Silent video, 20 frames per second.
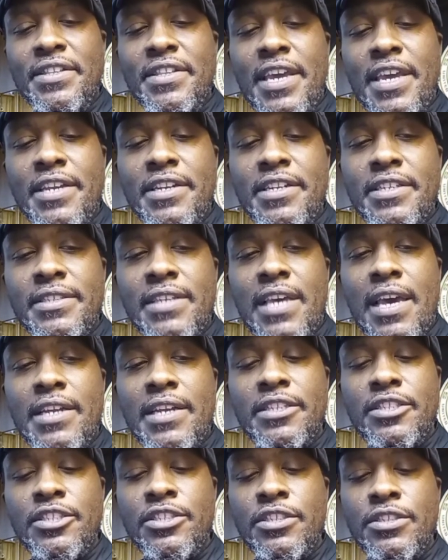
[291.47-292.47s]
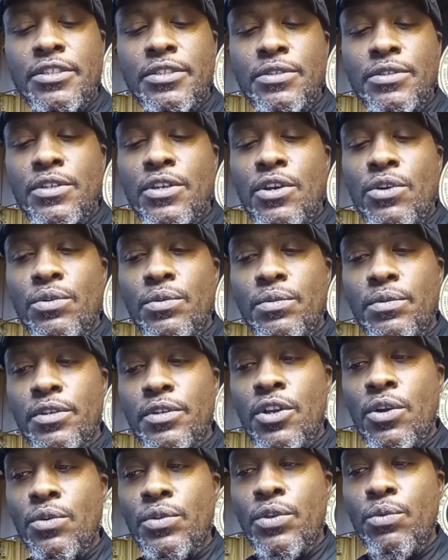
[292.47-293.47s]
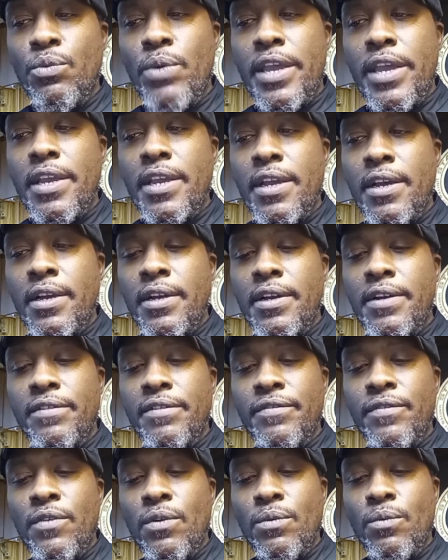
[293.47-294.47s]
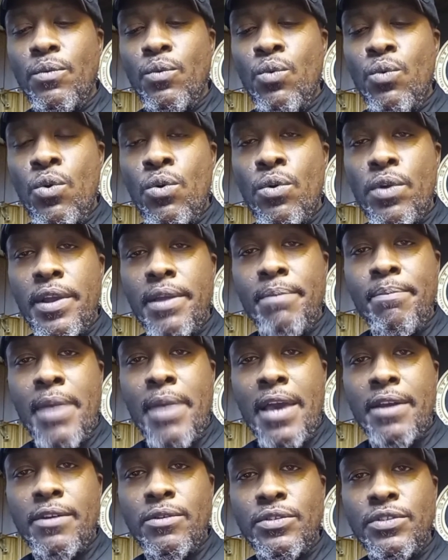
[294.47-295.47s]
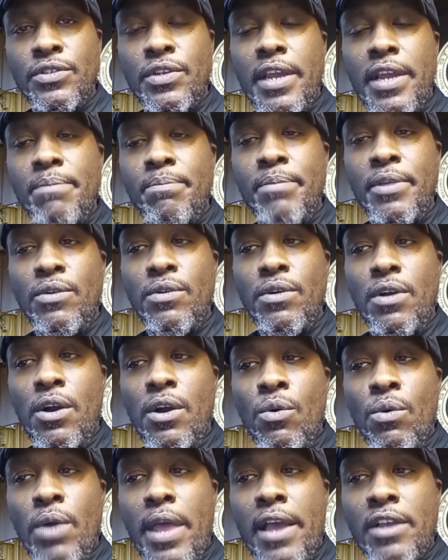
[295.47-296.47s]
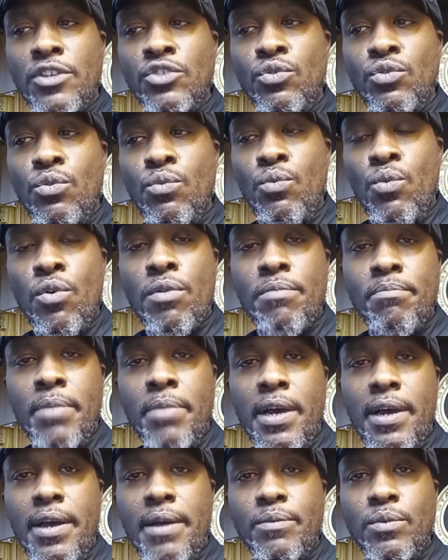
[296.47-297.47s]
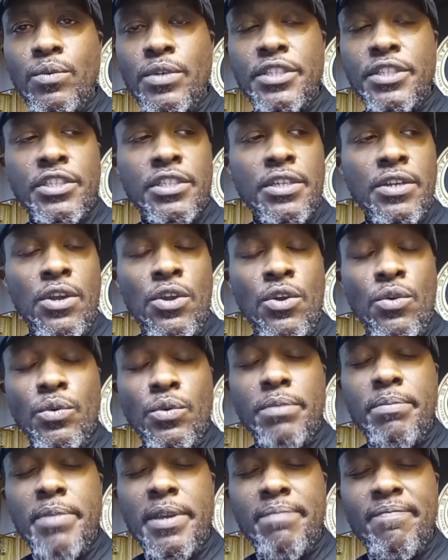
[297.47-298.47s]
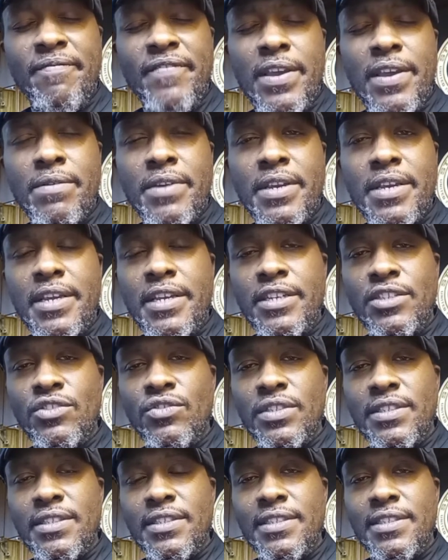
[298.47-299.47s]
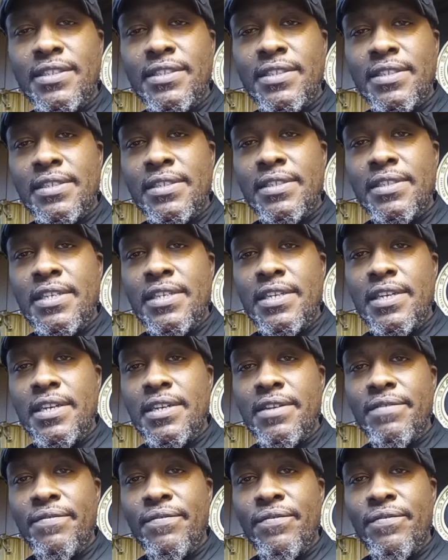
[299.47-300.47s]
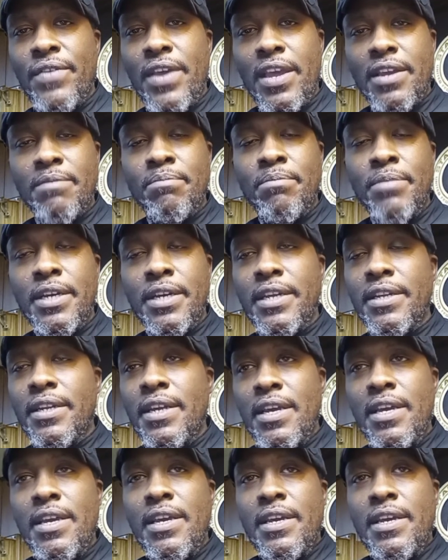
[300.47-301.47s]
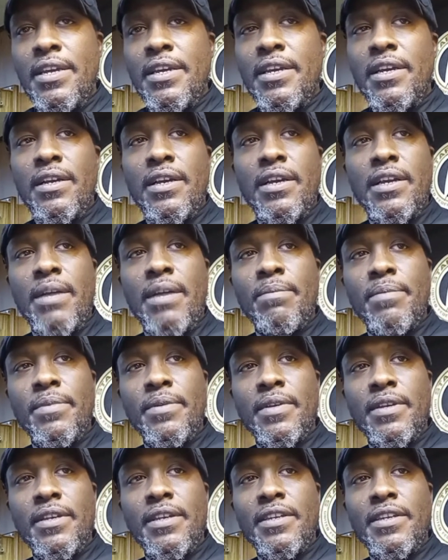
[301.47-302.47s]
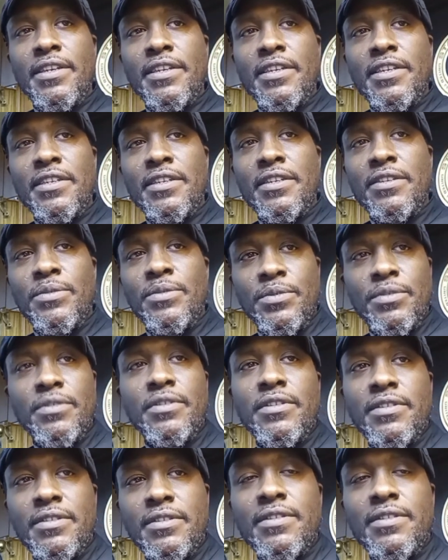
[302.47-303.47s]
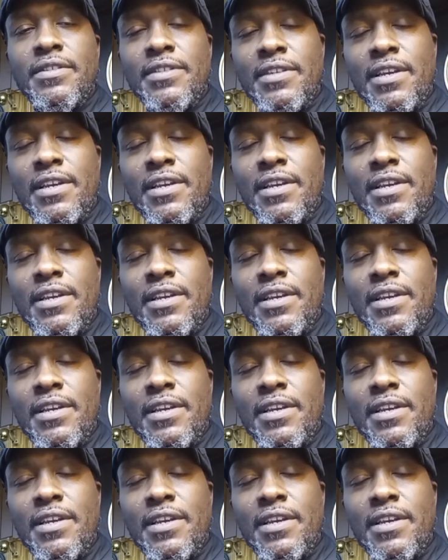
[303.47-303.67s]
they decided to go the way of war and battle. So they built an actual warp bomb, which would have been very interesting to see in effect. But um, it, it, it,